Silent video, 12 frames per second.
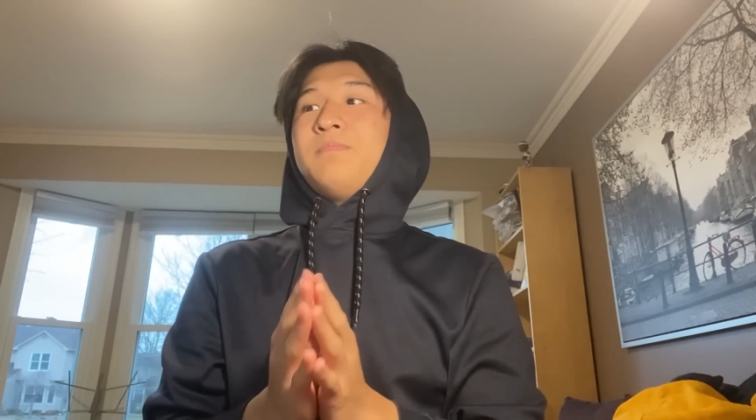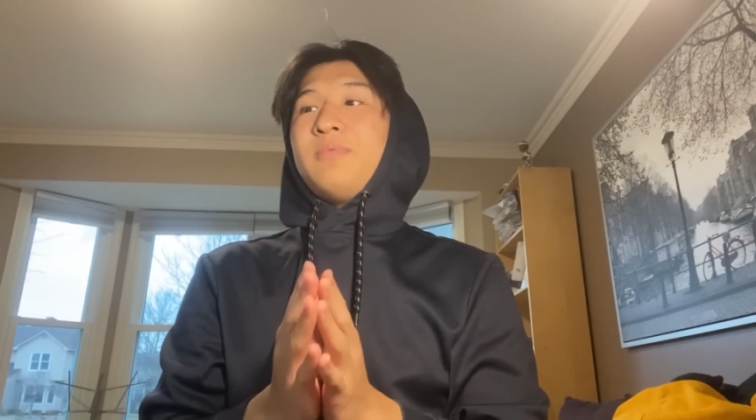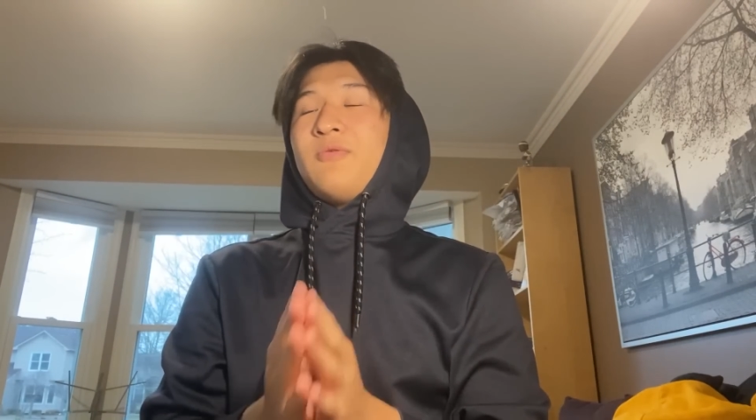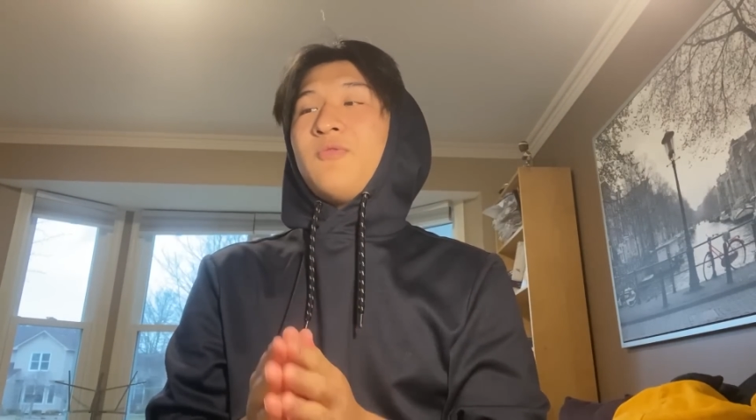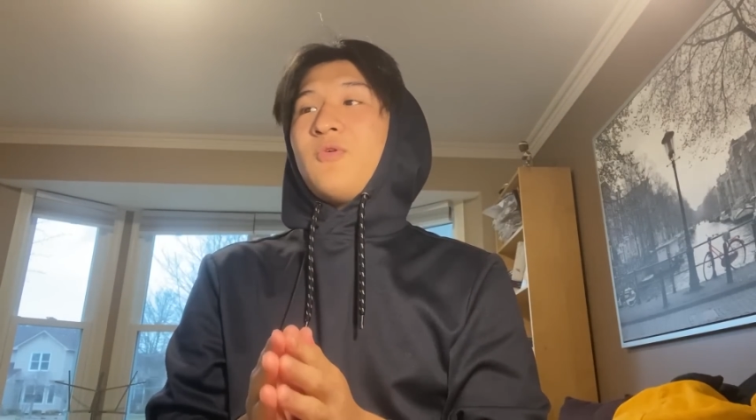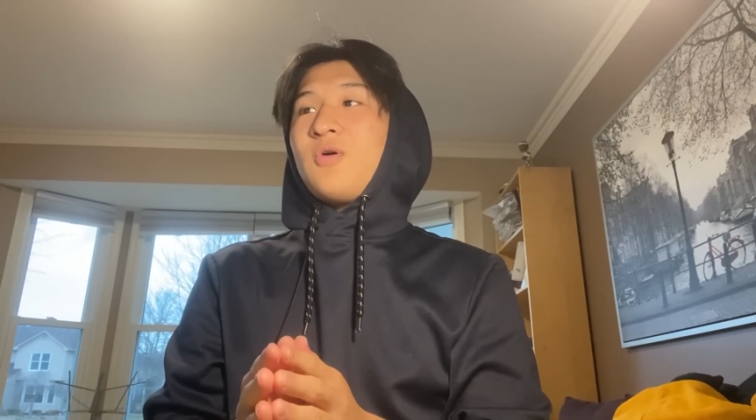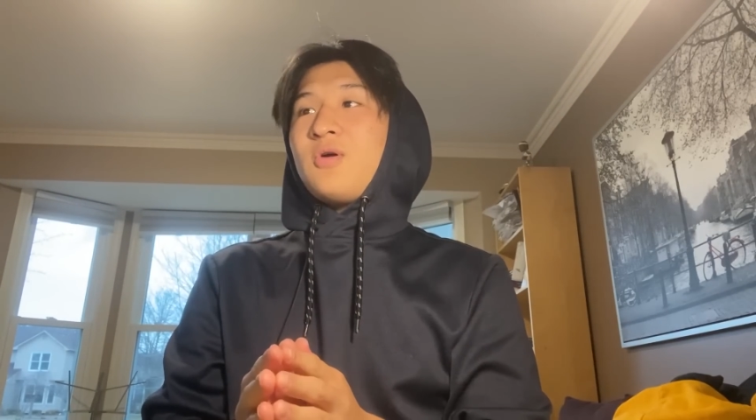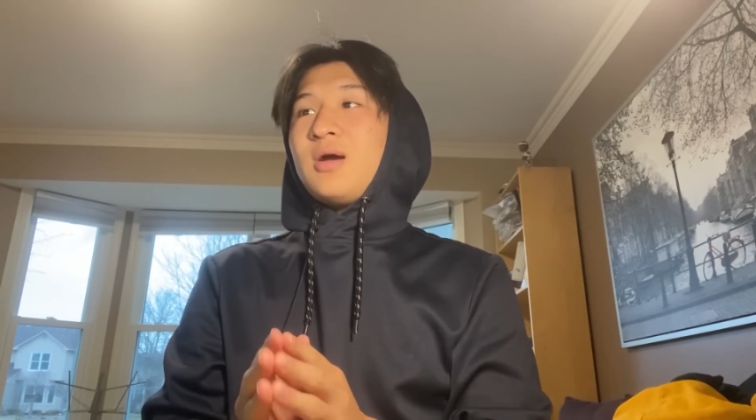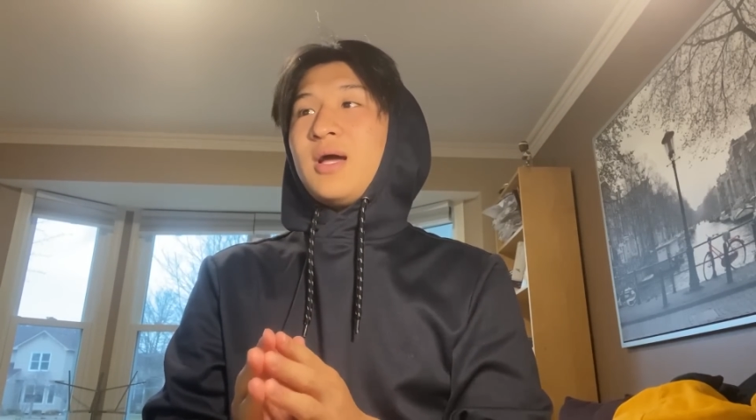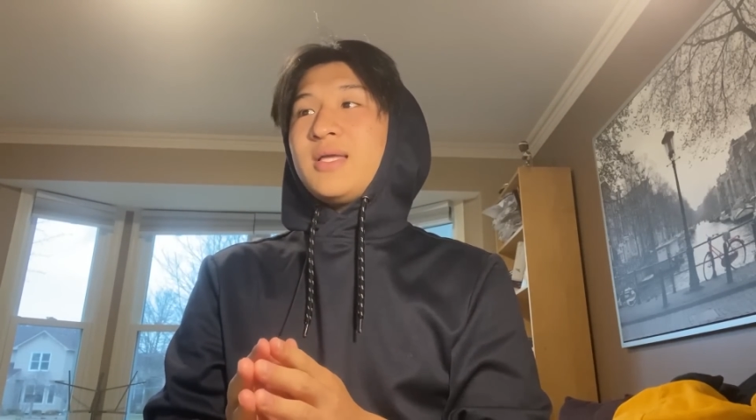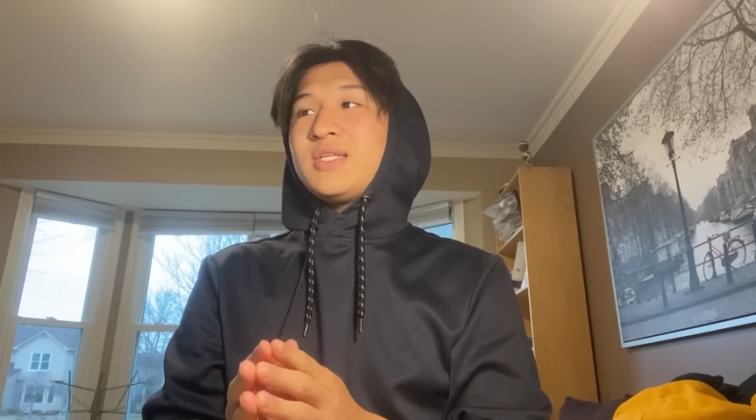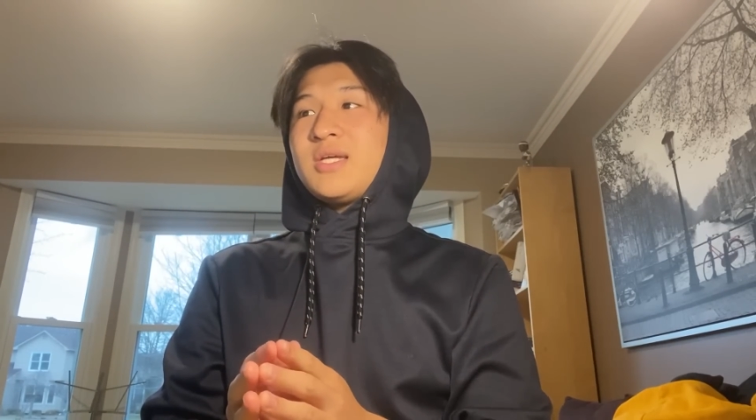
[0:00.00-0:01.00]
Before
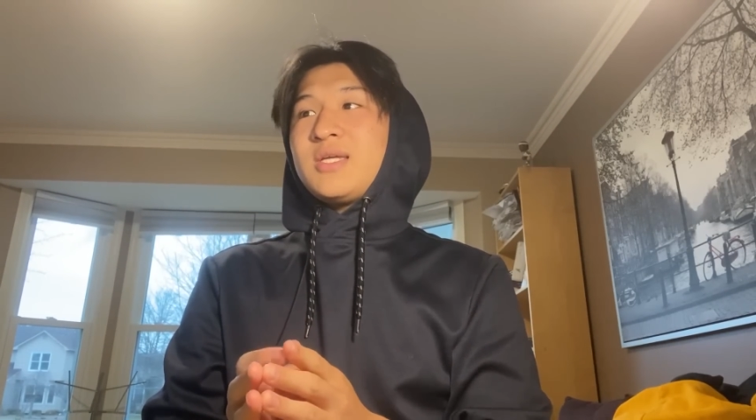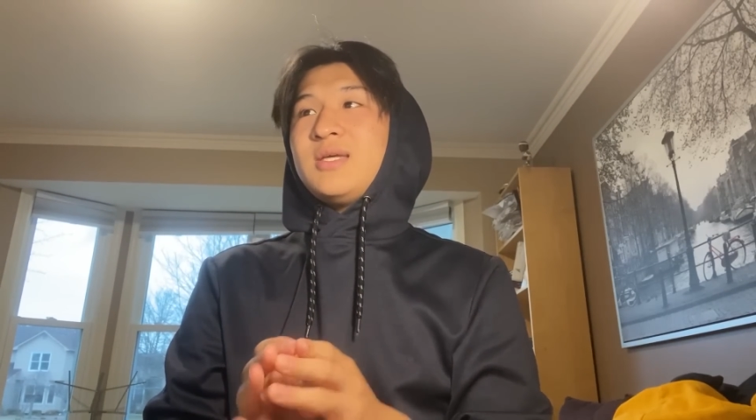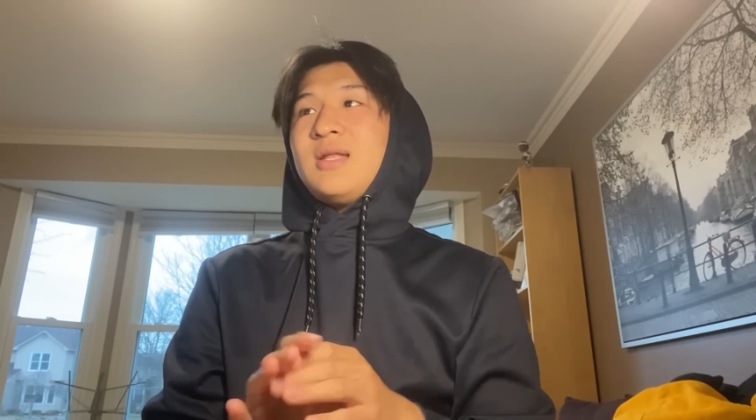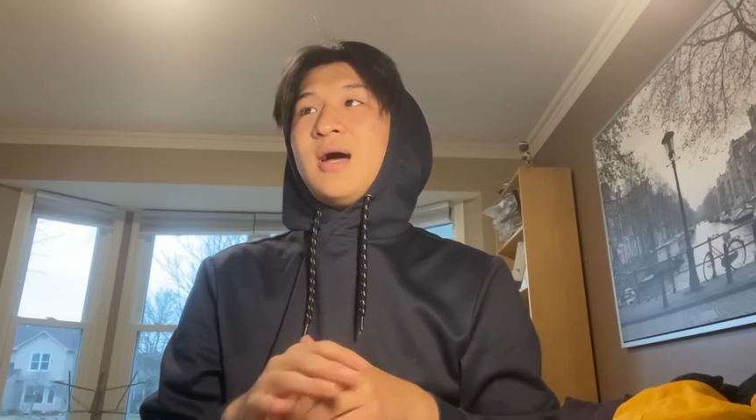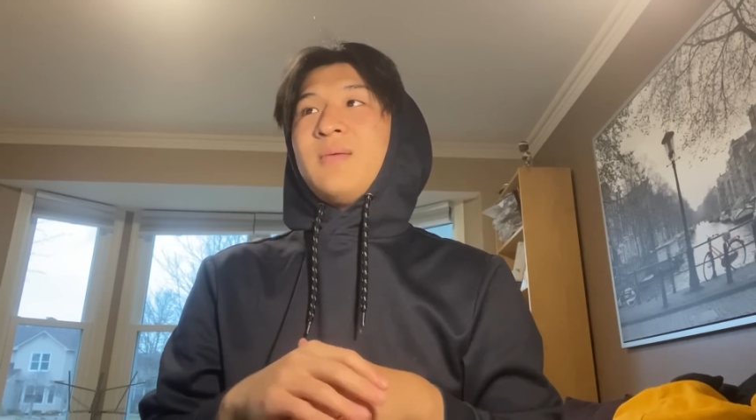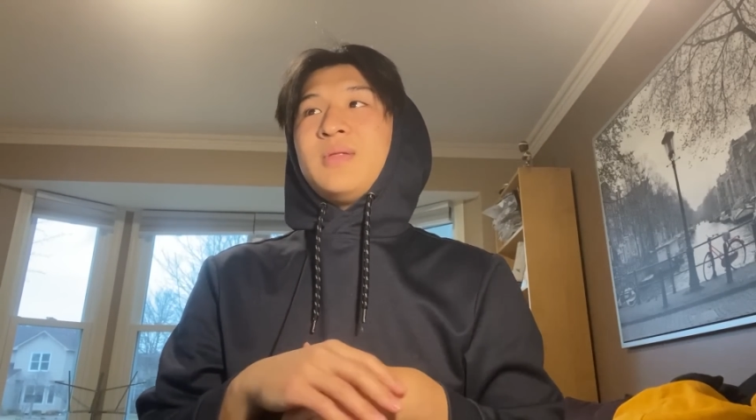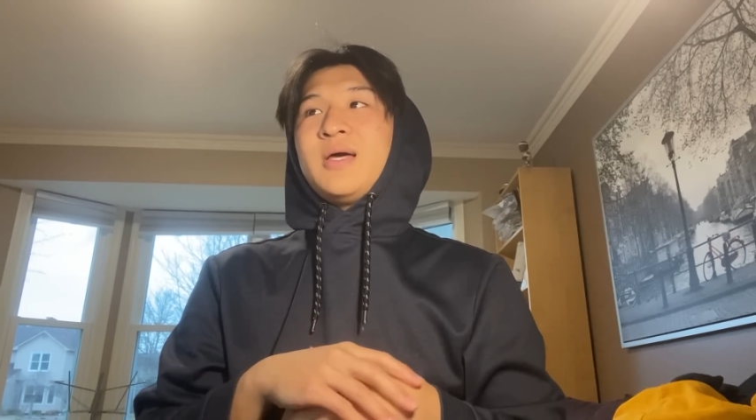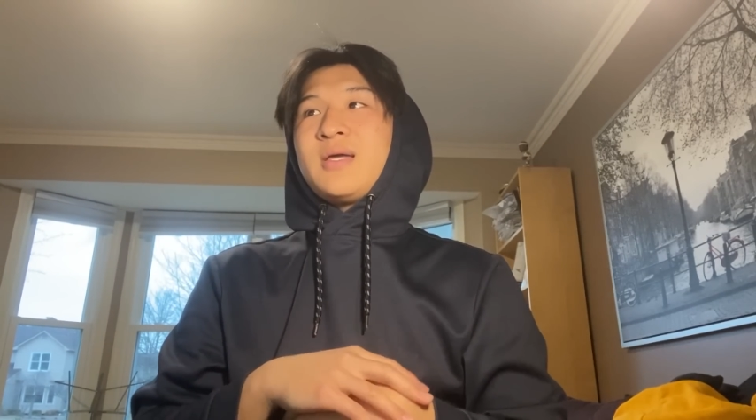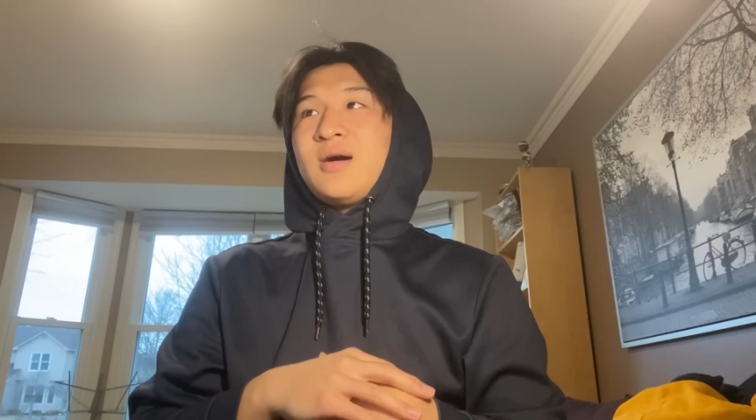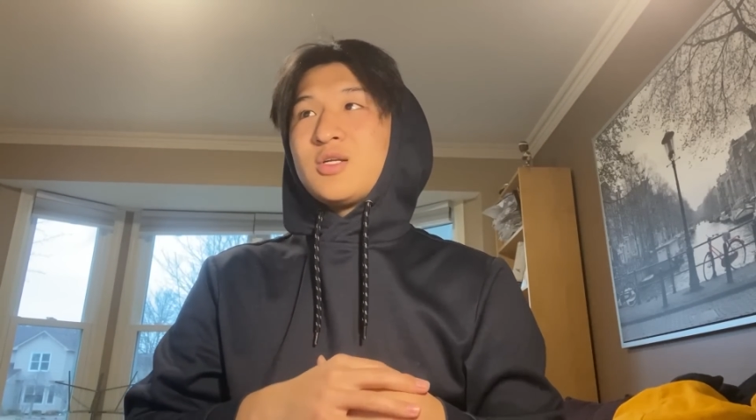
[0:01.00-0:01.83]
I check it, I'm like